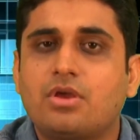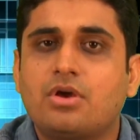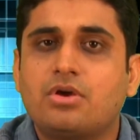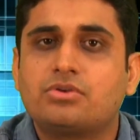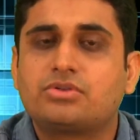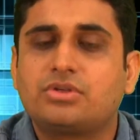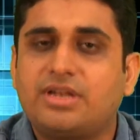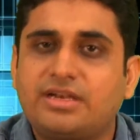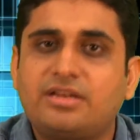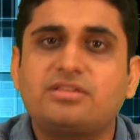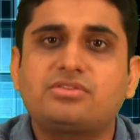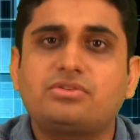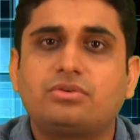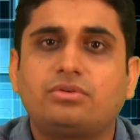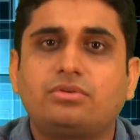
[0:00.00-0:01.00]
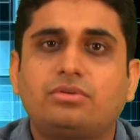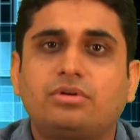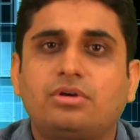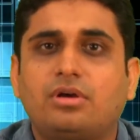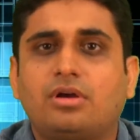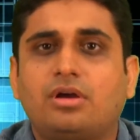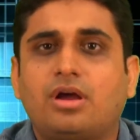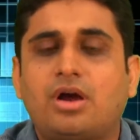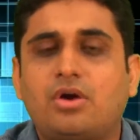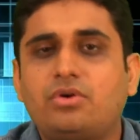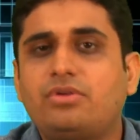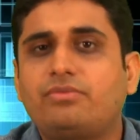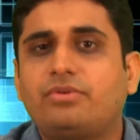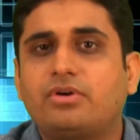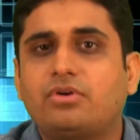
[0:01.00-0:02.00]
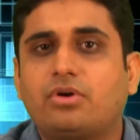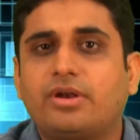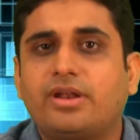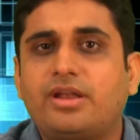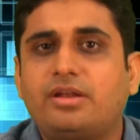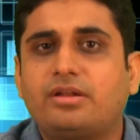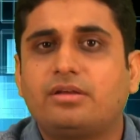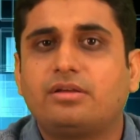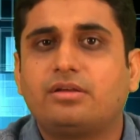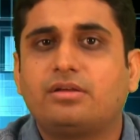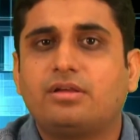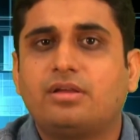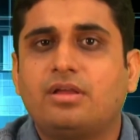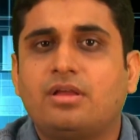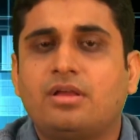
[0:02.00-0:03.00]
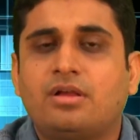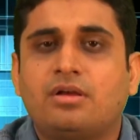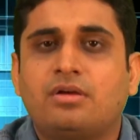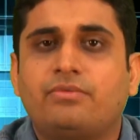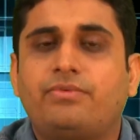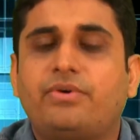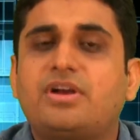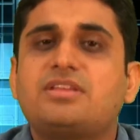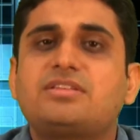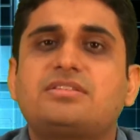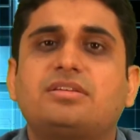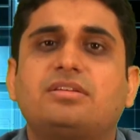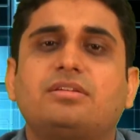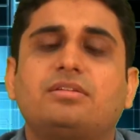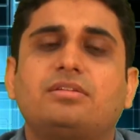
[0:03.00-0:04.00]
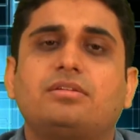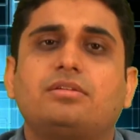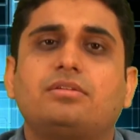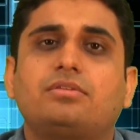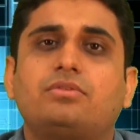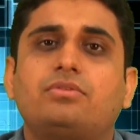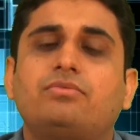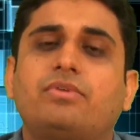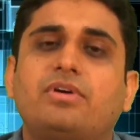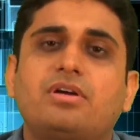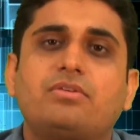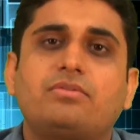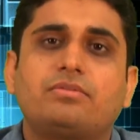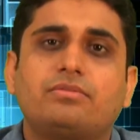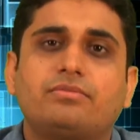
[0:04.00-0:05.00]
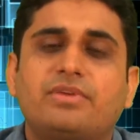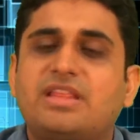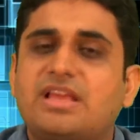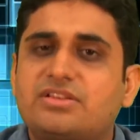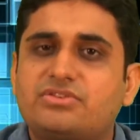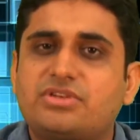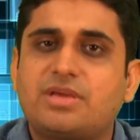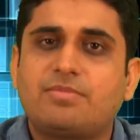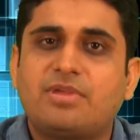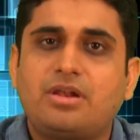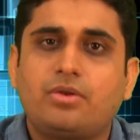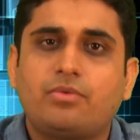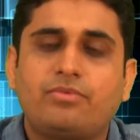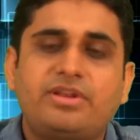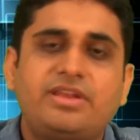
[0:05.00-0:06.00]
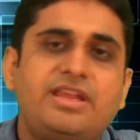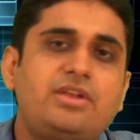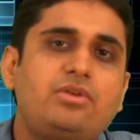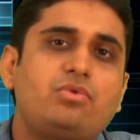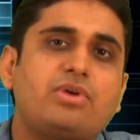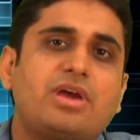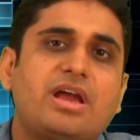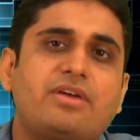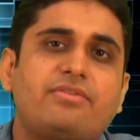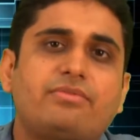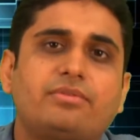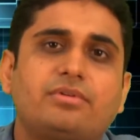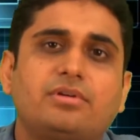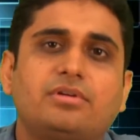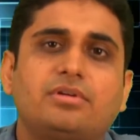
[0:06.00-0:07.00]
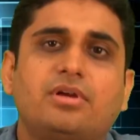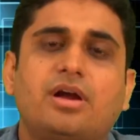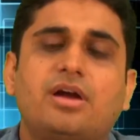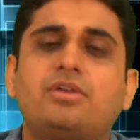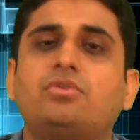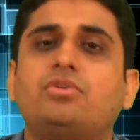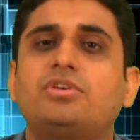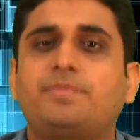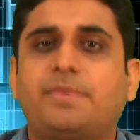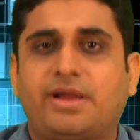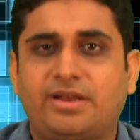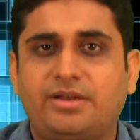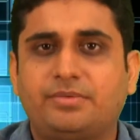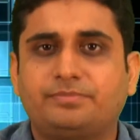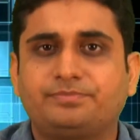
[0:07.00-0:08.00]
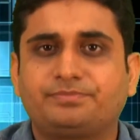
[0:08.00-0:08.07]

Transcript: So let us know how to work on it. First, to work with HTML, we need to have a notepad.